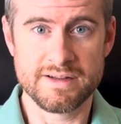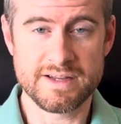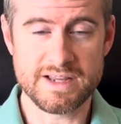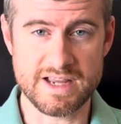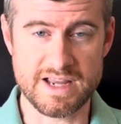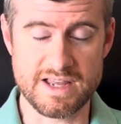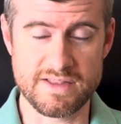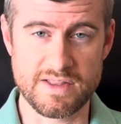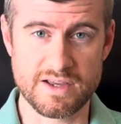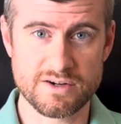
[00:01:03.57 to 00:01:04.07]

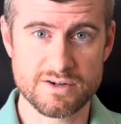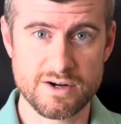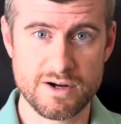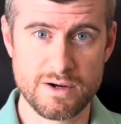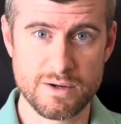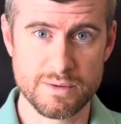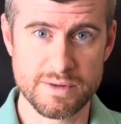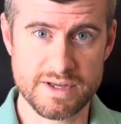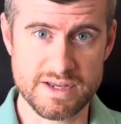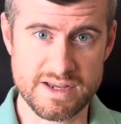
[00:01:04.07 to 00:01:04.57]
And they
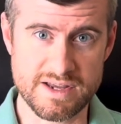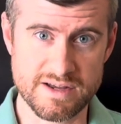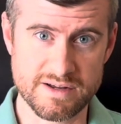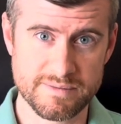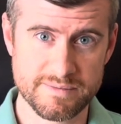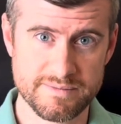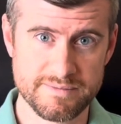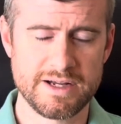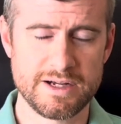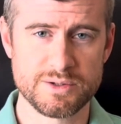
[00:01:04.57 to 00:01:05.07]
call the
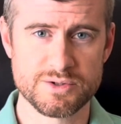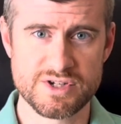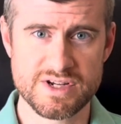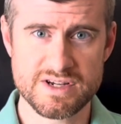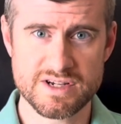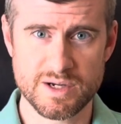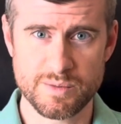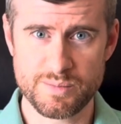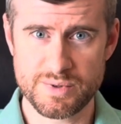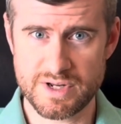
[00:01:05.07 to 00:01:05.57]
LG
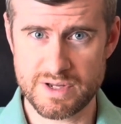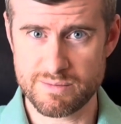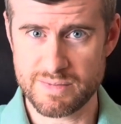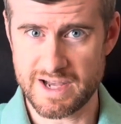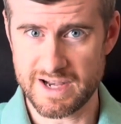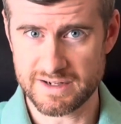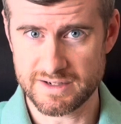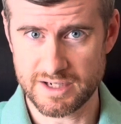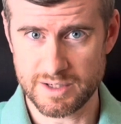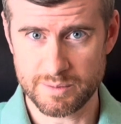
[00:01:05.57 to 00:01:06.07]
company
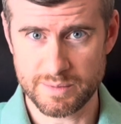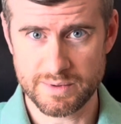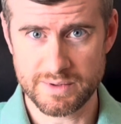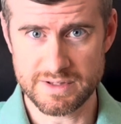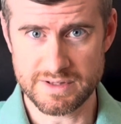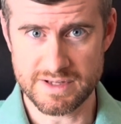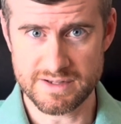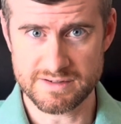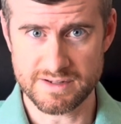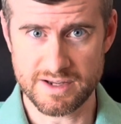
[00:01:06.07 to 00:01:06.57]
back up
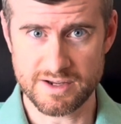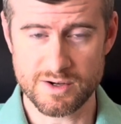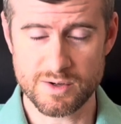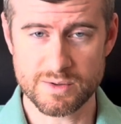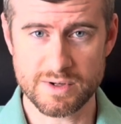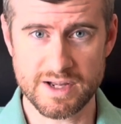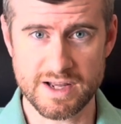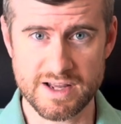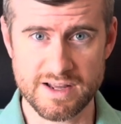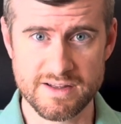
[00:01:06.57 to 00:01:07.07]
and they say,
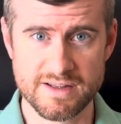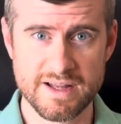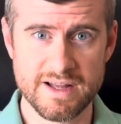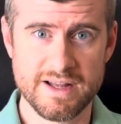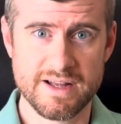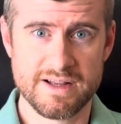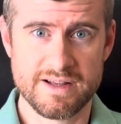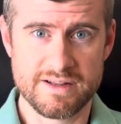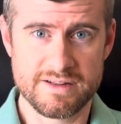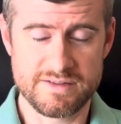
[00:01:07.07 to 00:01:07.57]
"Okay,
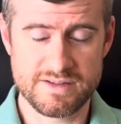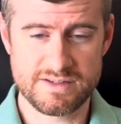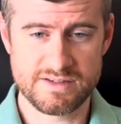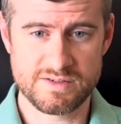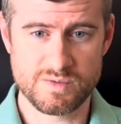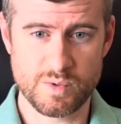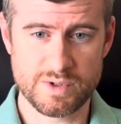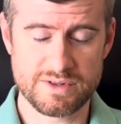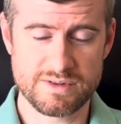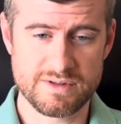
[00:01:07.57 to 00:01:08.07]
this
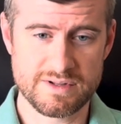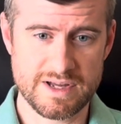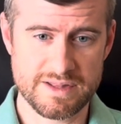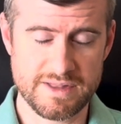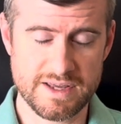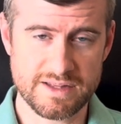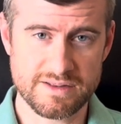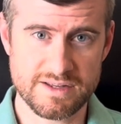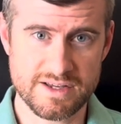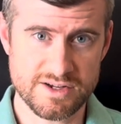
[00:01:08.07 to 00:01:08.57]
is what I
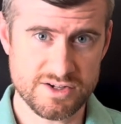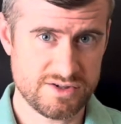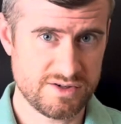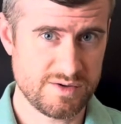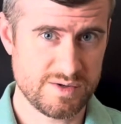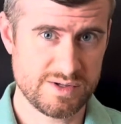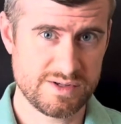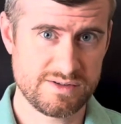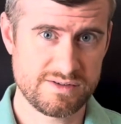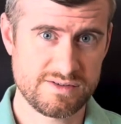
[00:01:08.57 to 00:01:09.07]
think the
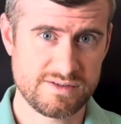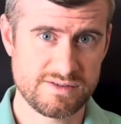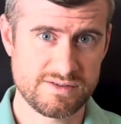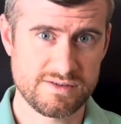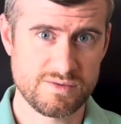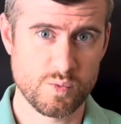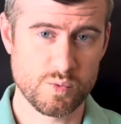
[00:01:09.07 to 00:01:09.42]
issue is.